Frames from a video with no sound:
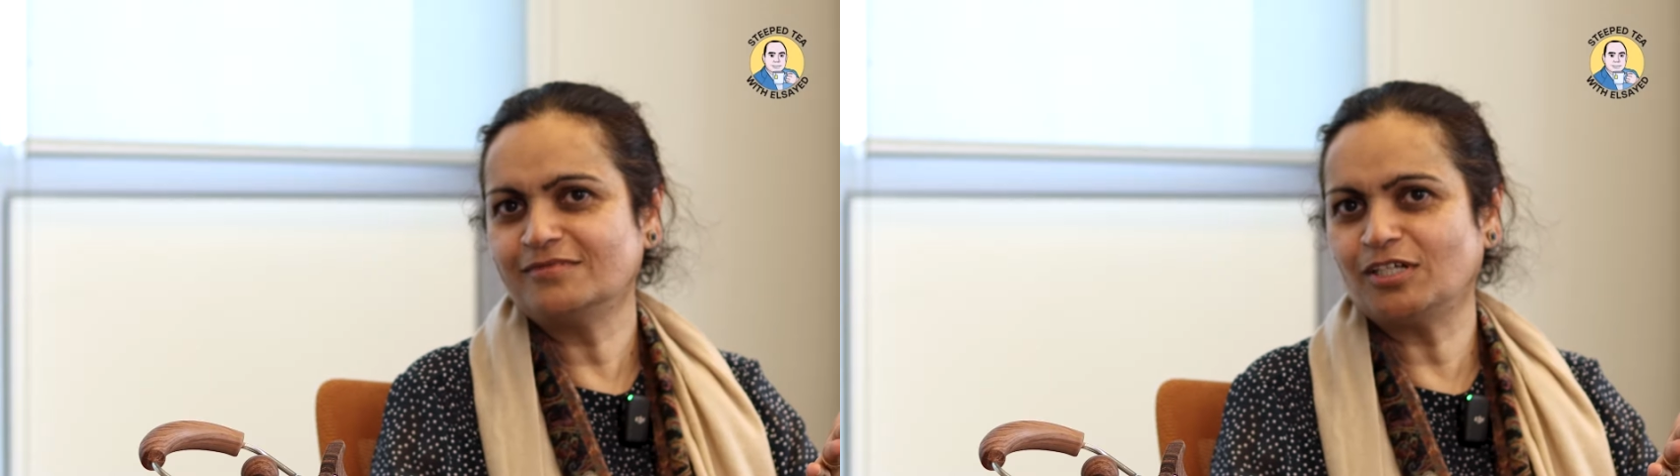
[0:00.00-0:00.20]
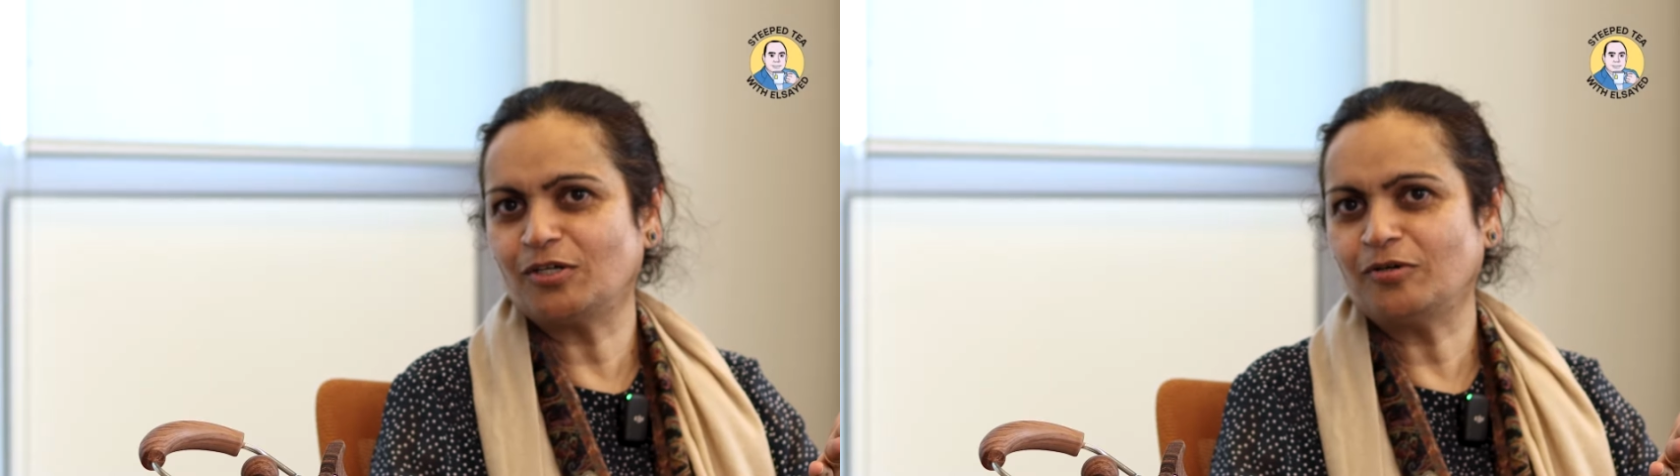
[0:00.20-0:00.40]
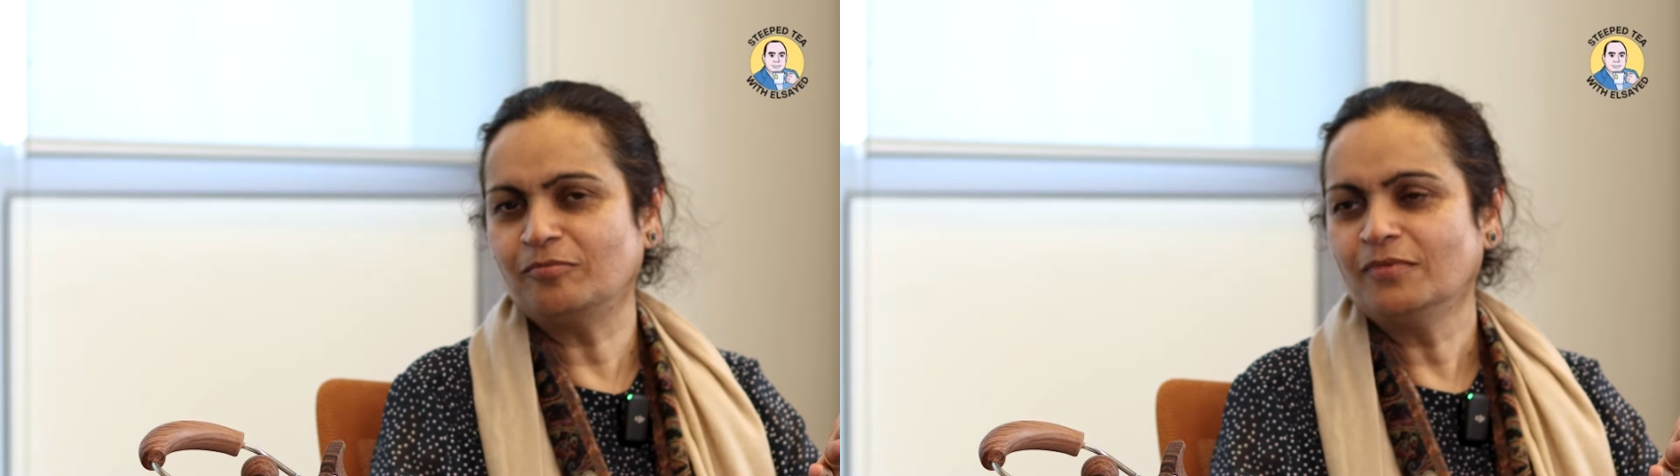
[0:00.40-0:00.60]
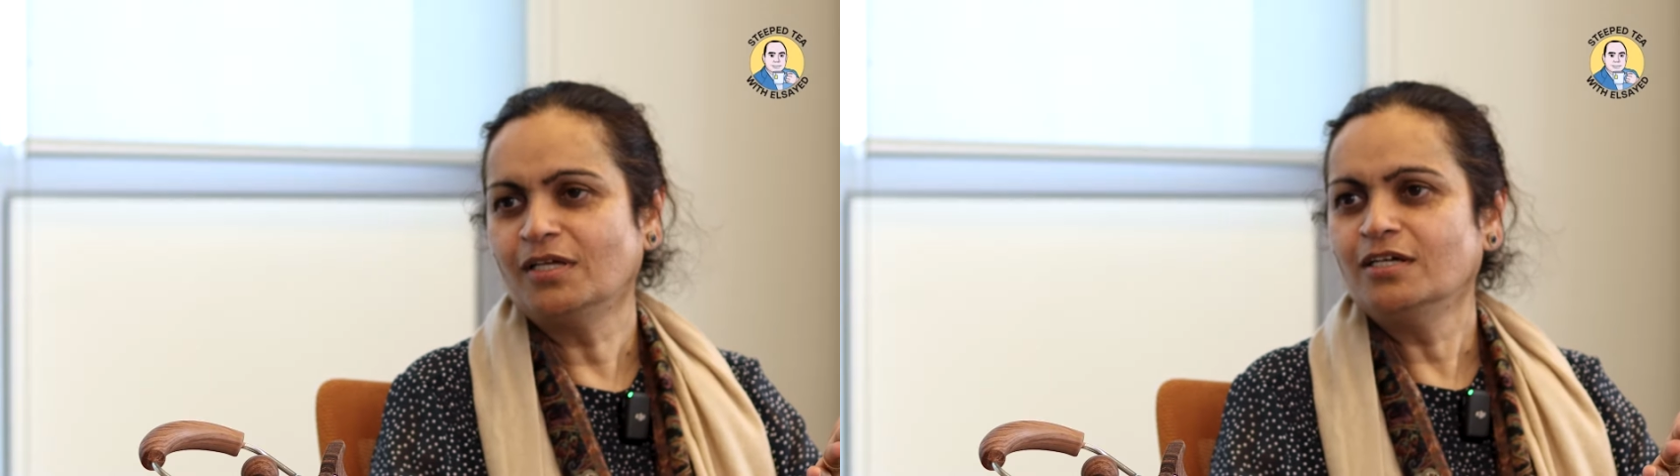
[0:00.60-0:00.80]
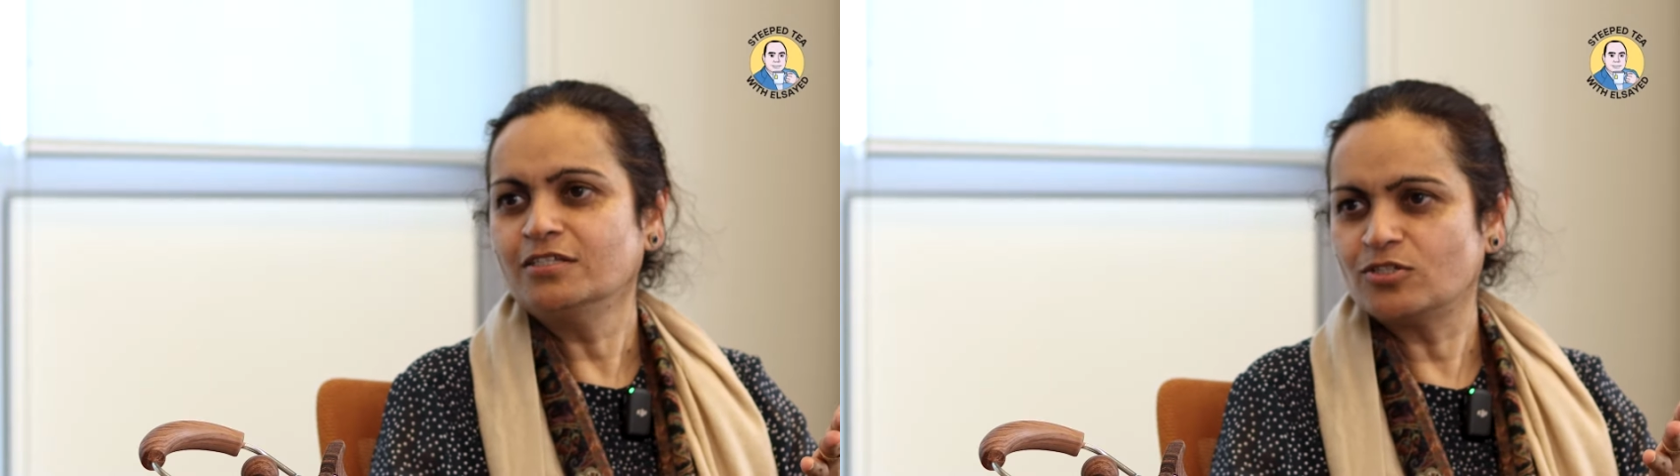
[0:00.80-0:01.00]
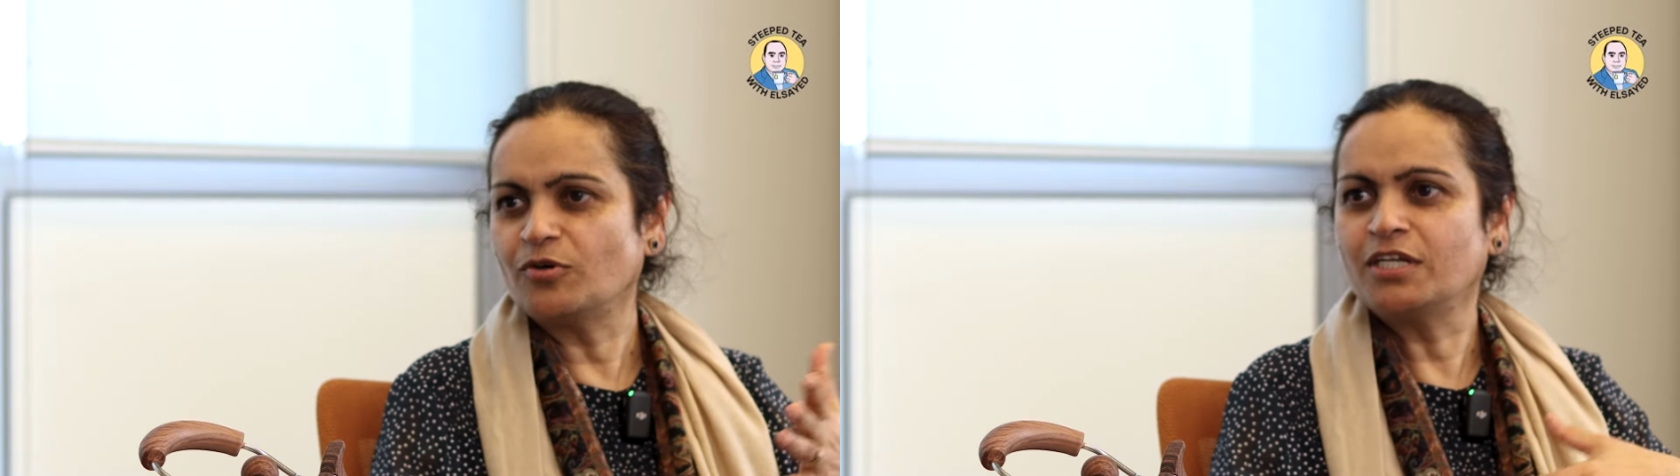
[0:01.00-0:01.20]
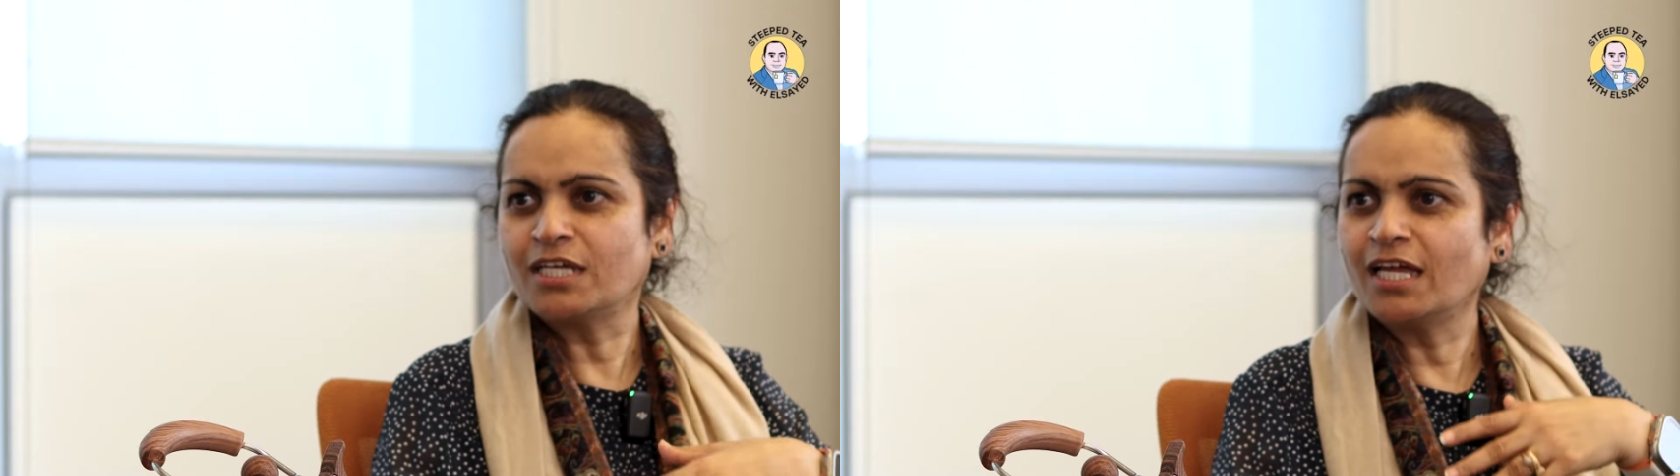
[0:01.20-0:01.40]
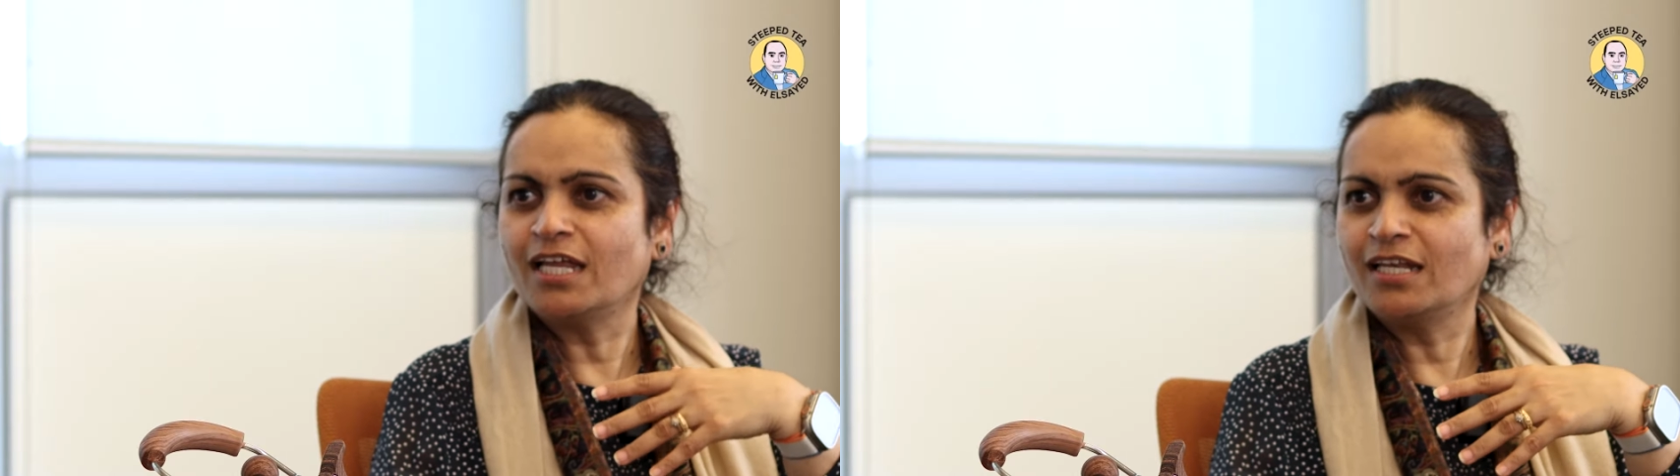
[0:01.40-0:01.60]
Okay. So it
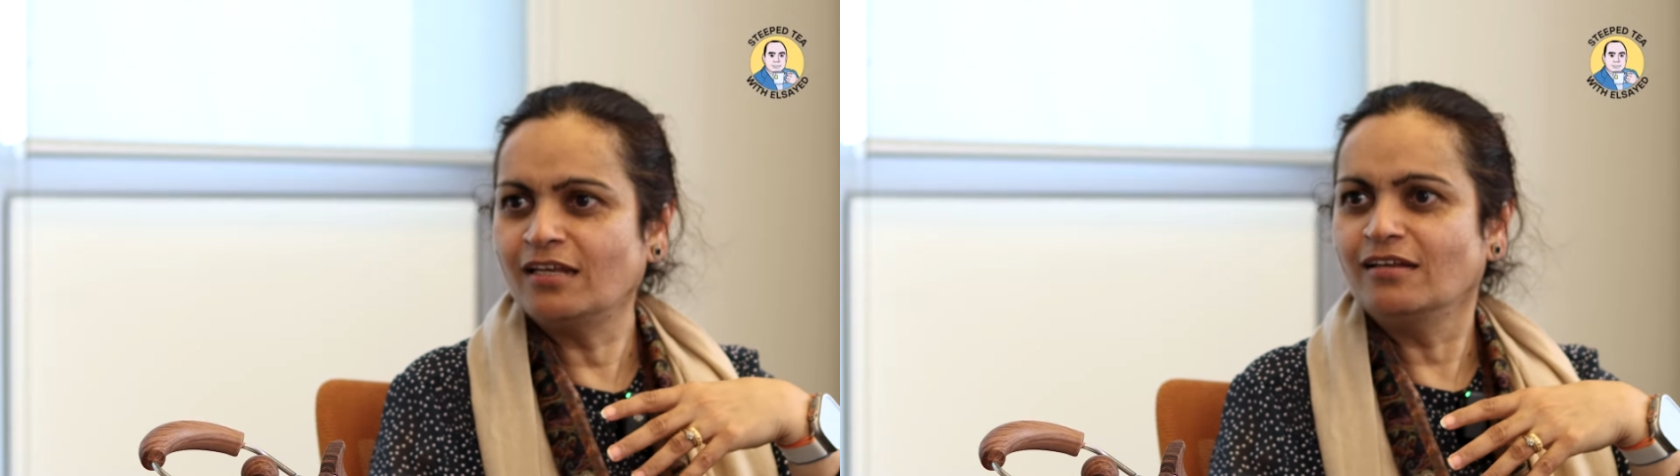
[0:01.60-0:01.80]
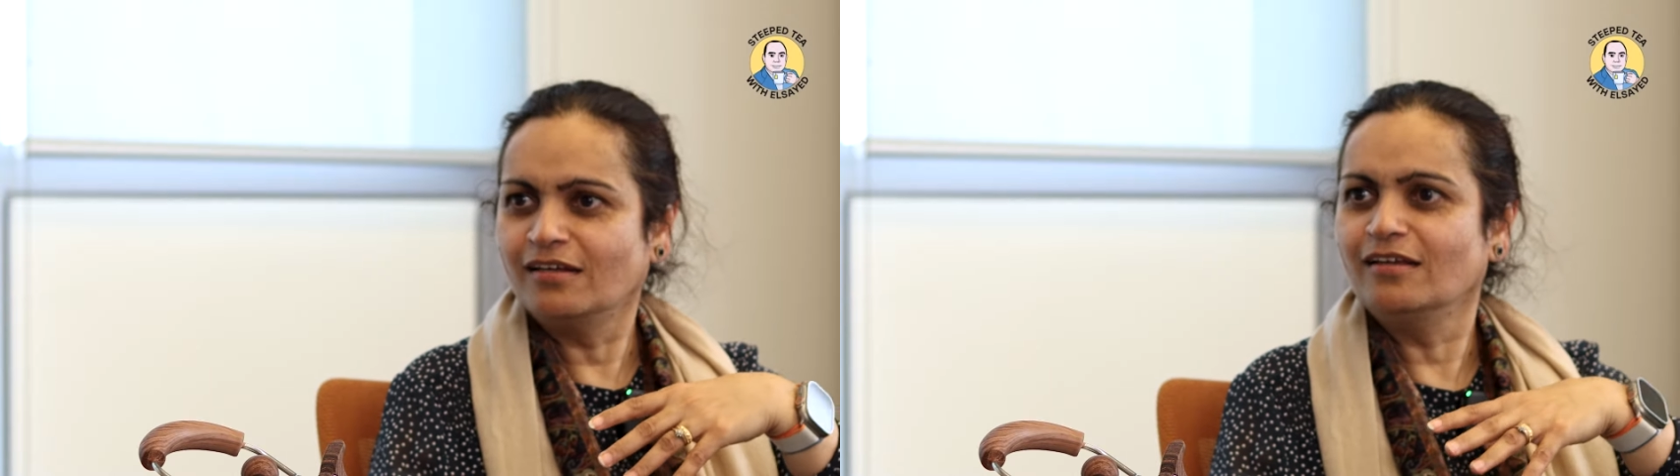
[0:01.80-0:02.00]
can